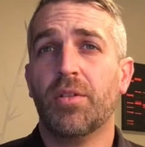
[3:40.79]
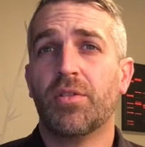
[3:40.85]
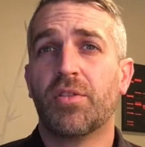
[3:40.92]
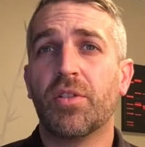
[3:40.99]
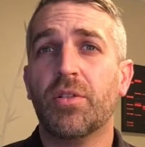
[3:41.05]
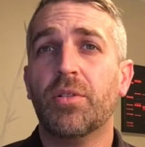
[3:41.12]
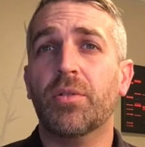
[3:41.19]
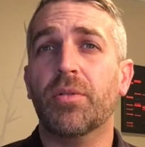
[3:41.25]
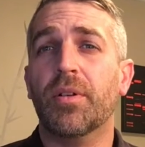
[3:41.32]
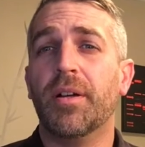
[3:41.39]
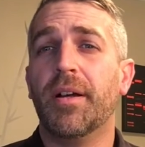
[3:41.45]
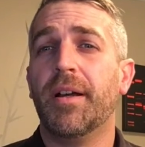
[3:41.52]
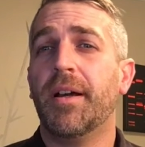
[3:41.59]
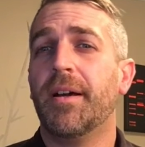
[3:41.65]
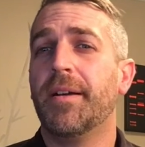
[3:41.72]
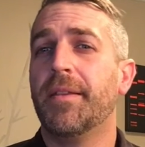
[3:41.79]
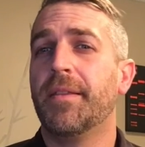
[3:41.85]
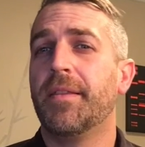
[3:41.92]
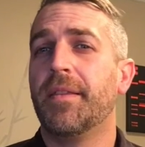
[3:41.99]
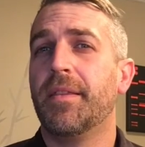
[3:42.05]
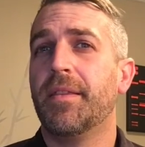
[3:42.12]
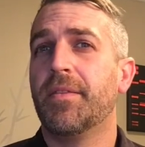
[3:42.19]
So
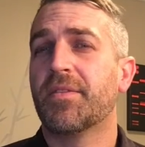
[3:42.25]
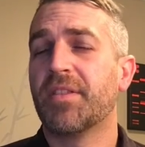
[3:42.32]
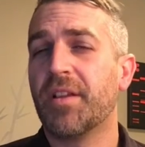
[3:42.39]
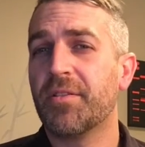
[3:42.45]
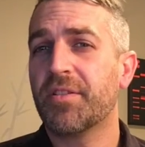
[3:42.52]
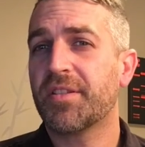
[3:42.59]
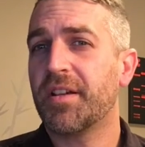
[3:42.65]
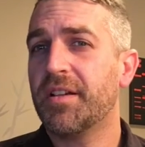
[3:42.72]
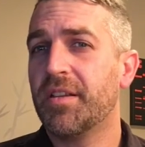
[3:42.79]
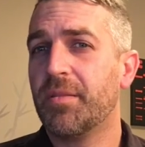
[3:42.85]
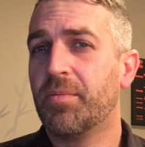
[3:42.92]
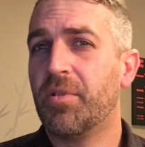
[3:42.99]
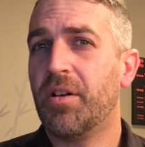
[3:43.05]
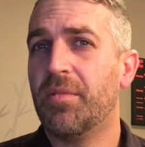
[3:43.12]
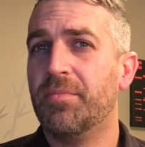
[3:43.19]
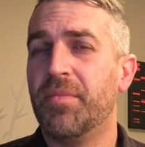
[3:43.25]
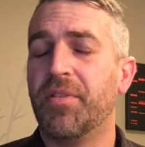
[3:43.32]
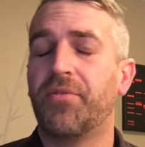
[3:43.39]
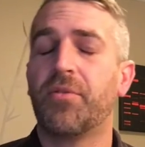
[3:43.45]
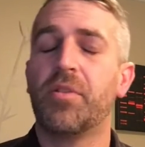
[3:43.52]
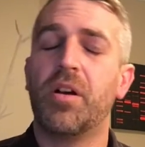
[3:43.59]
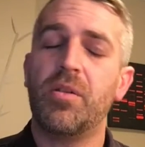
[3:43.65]
there's another side to the problem.
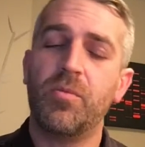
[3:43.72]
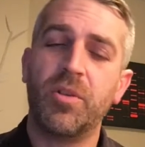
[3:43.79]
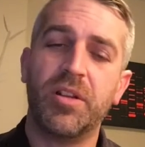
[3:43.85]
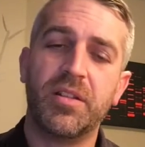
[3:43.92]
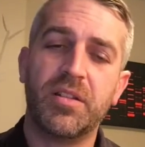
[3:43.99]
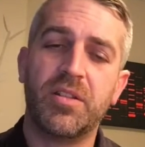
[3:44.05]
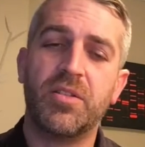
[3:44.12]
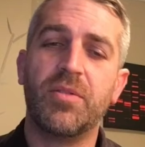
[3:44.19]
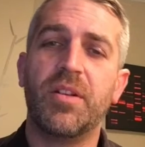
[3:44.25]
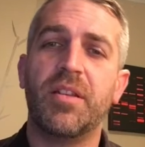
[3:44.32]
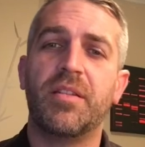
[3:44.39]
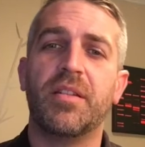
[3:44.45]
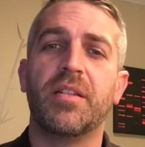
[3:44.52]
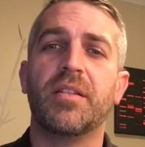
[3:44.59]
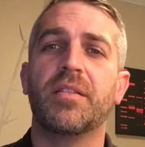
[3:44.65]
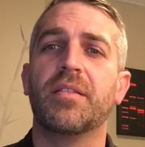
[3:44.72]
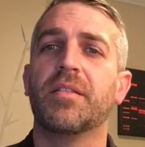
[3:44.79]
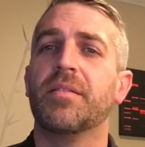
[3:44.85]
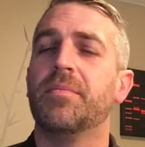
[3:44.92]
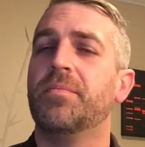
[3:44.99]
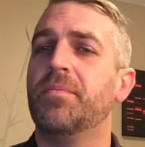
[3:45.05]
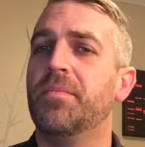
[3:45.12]
If we're not willing to do anything,
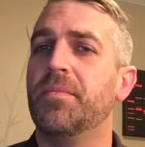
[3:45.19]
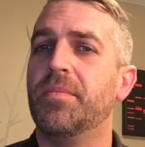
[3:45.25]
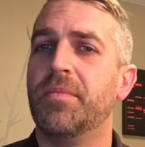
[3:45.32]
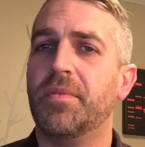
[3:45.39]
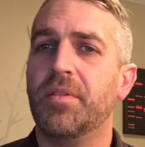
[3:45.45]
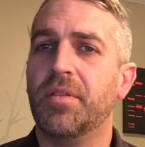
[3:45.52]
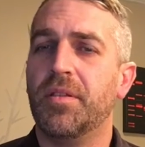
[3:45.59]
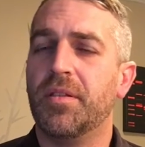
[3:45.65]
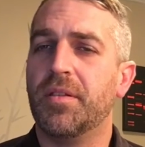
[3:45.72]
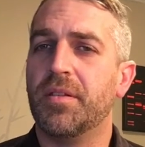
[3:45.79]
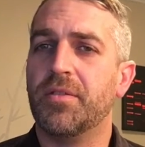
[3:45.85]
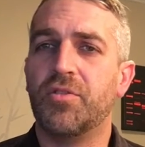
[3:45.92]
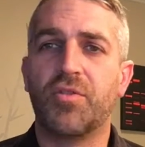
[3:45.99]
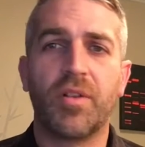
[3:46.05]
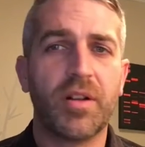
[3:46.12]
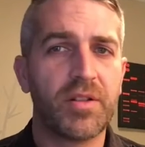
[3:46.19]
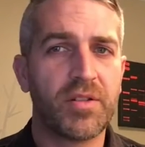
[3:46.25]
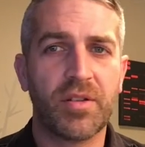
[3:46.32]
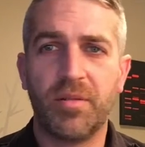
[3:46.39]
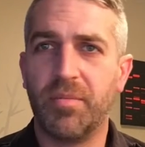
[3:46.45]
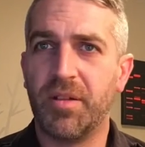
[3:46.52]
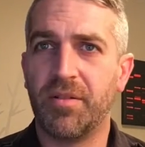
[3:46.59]
the drugs
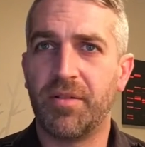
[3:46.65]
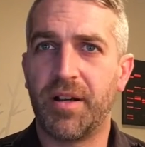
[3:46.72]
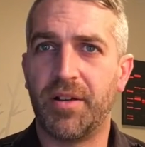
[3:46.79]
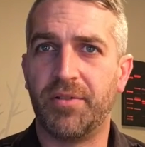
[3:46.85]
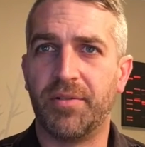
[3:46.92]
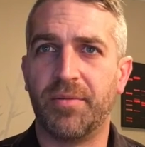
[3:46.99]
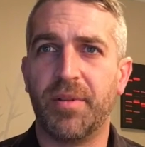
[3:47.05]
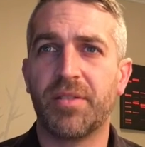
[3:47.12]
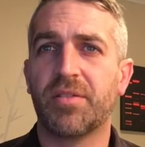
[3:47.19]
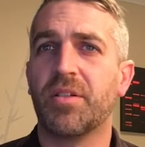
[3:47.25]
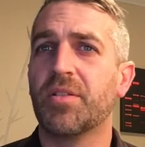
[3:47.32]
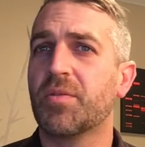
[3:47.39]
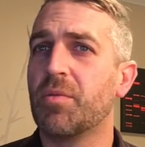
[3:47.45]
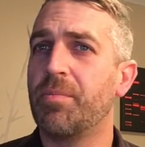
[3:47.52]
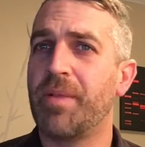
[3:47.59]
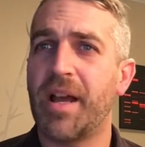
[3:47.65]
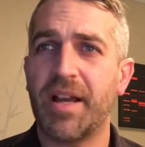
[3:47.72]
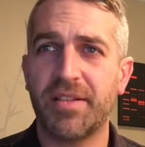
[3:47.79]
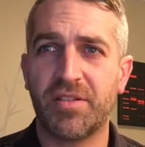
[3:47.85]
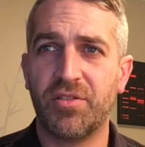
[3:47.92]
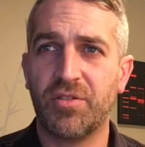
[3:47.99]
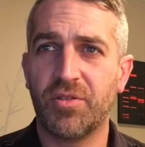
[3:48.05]
are going to be around. As long as we're
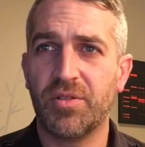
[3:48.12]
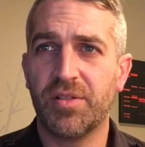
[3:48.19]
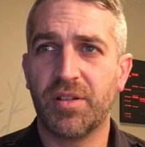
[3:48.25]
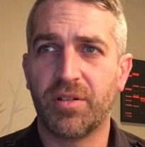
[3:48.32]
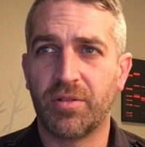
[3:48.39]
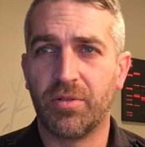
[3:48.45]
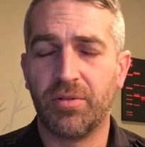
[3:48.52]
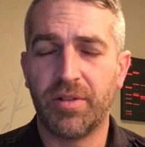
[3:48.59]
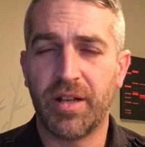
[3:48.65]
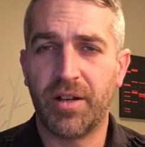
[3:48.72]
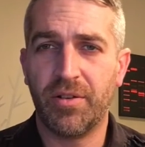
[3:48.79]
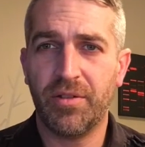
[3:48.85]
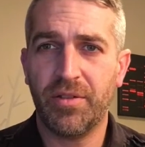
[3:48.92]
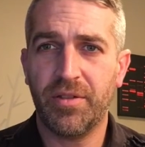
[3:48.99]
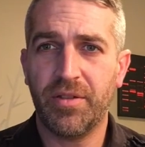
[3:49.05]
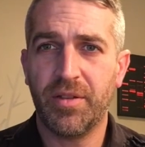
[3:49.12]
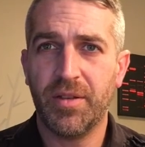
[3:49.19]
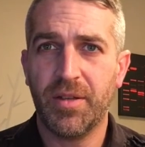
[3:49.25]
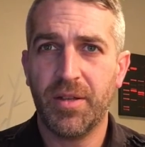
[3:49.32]
passengers in our own health,